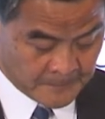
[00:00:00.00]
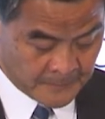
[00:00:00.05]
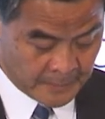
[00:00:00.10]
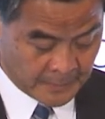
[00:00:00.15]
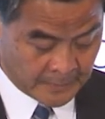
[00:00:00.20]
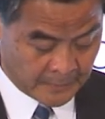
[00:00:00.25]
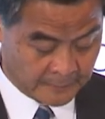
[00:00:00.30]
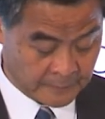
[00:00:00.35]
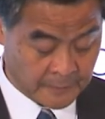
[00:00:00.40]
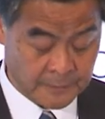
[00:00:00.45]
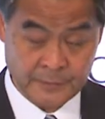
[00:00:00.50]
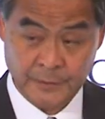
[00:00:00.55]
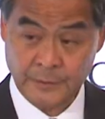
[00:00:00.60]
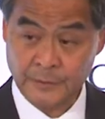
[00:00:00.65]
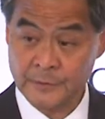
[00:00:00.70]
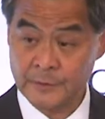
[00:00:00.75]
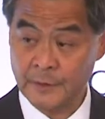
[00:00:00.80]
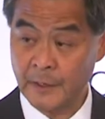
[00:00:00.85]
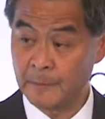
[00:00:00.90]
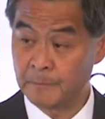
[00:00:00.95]
And this
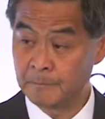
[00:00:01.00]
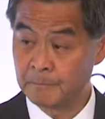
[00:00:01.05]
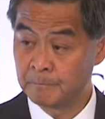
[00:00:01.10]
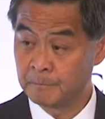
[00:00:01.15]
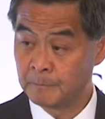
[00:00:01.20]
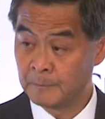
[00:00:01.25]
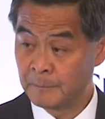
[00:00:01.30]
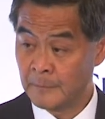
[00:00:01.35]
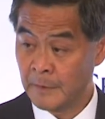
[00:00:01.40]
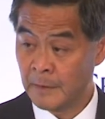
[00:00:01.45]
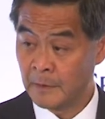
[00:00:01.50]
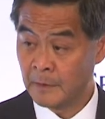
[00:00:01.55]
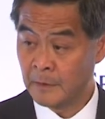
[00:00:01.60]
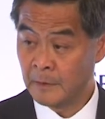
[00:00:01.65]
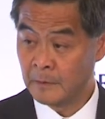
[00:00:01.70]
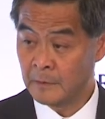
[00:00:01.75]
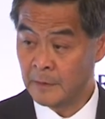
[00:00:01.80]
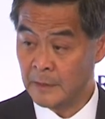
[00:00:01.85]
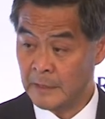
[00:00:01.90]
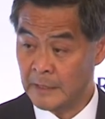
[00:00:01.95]
is
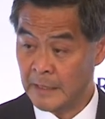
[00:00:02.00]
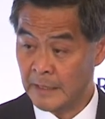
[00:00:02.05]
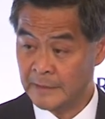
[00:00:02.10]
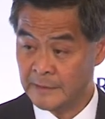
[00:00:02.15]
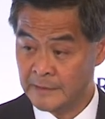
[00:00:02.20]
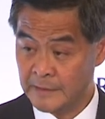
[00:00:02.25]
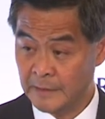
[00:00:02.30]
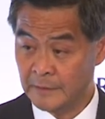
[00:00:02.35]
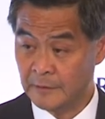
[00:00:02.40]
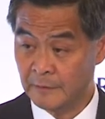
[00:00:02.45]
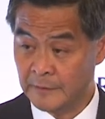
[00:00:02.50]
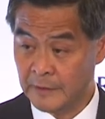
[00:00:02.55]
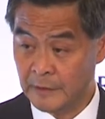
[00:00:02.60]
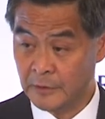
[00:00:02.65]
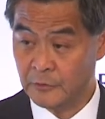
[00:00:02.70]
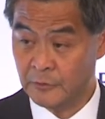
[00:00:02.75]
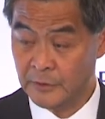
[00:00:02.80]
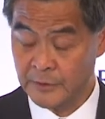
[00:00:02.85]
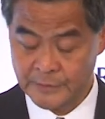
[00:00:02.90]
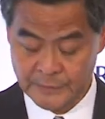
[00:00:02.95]
the extent of
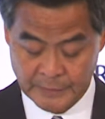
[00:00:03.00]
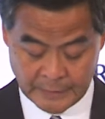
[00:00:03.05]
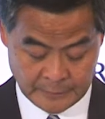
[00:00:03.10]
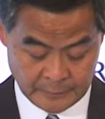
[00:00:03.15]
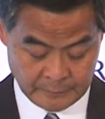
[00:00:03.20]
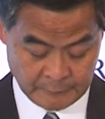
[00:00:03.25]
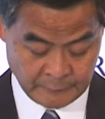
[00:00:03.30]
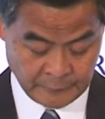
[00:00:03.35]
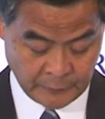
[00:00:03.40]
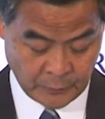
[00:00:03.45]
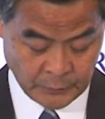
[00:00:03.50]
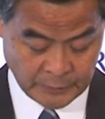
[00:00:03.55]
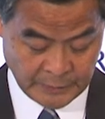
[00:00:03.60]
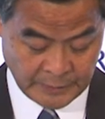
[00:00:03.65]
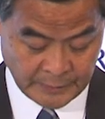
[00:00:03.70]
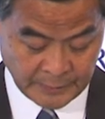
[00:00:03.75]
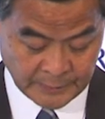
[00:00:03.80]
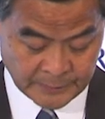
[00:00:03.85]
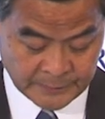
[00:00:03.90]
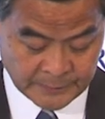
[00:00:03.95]
increase in 4
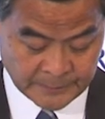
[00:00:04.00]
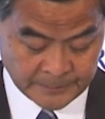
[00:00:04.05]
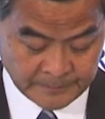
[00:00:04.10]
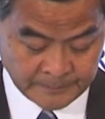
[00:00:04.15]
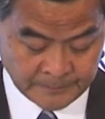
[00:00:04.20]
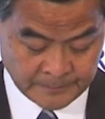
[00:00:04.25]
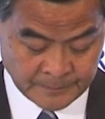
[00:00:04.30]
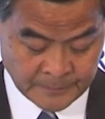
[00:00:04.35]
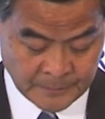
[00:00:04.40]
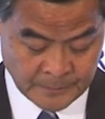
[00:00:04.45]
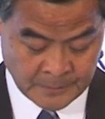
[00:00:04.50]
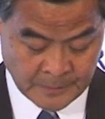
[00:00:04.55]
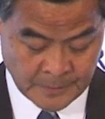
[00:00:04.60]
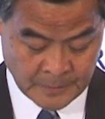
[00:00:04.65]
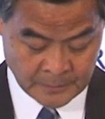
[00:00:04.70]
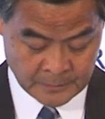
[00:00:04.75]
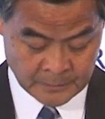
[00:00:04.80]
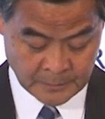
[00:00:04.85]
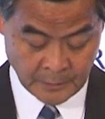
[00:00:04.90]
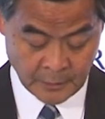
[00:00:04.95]
years.
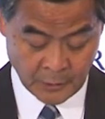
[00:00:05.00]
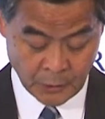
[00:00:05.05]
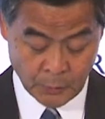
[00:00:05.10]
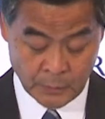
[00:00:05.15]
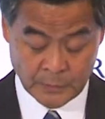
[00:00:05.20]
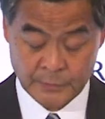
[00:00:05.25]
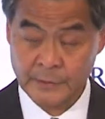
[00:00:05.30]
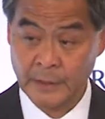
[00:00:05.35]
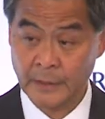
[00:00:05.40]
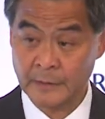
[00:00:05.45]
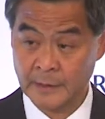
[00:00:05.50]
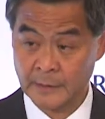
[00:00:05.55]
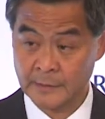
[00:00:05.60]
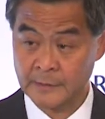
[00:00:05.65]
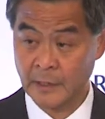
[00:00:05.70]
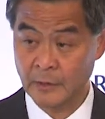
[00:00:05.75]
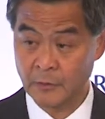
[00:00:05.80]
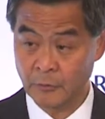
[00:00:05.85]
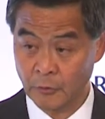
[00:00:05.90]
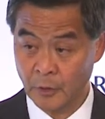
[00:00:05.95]
The lowest
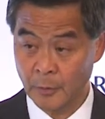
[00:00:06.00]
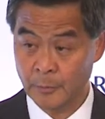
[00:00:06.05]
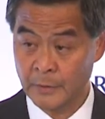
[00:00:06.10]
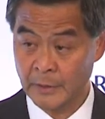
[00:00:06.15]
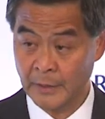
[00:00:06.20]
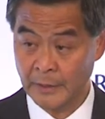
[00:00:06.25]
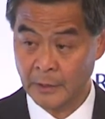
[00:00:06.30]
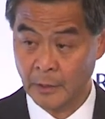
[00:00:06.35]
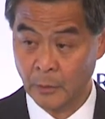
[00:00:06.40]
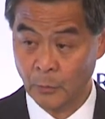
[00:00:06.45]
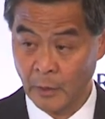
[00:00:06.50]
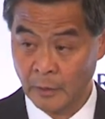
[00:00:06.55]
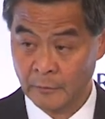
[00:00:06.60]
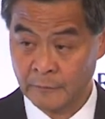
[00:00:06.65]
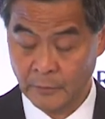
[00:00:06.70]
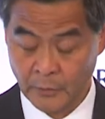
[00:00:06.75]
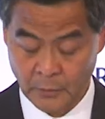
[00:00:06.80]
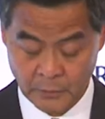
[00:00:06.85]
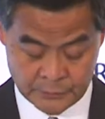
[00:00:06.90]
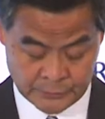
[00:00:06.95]
decile group in our
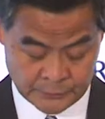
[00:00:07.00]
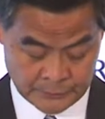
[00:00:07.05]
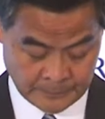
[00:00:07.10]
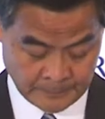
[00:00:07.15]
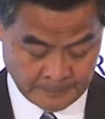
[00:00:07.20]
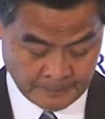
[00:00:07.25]
workforce